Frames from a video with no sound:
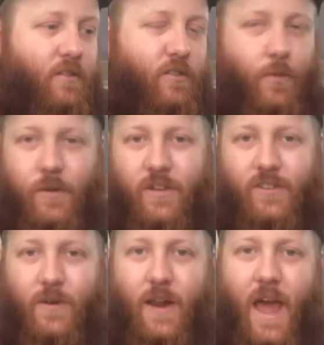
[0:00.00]
So we're going to
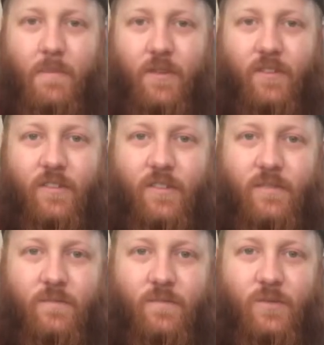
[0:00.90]
see what happens.
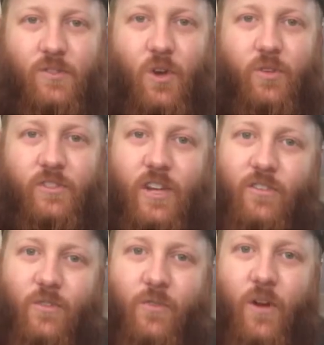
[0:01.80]
So stay
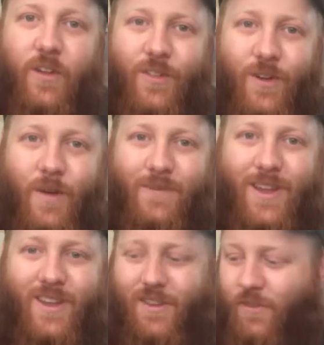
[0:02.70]
tuned for another
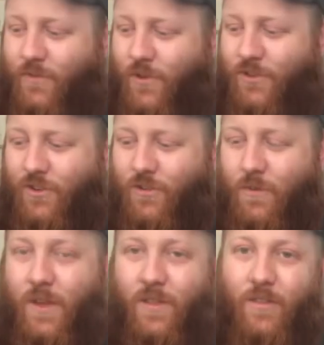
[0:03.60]
update in the future
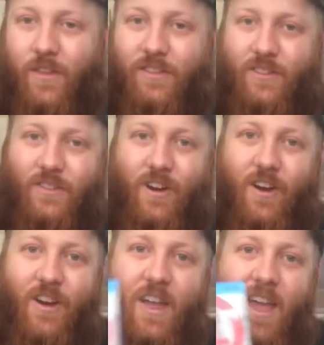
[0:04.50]
with this
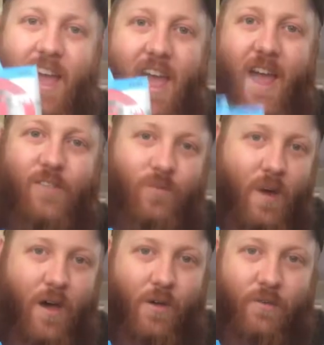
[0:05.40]
guitar and
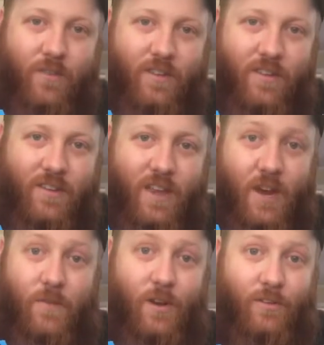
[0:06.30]
12s.
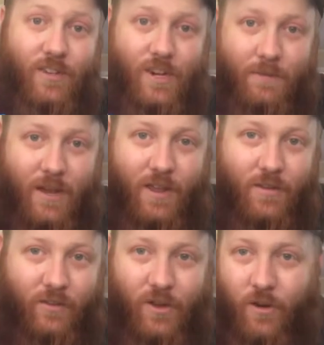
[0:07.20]
And if you don't see an update,
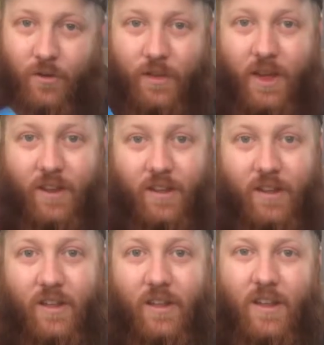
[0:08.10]
you'll know that I
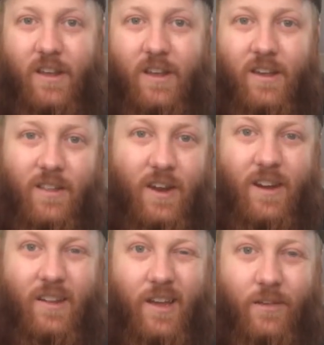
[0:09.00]

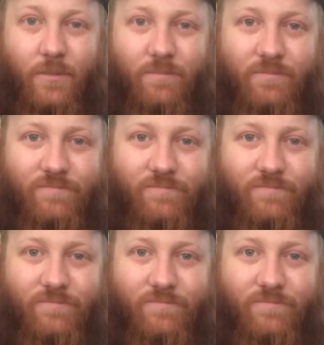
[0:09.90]
didn't like them.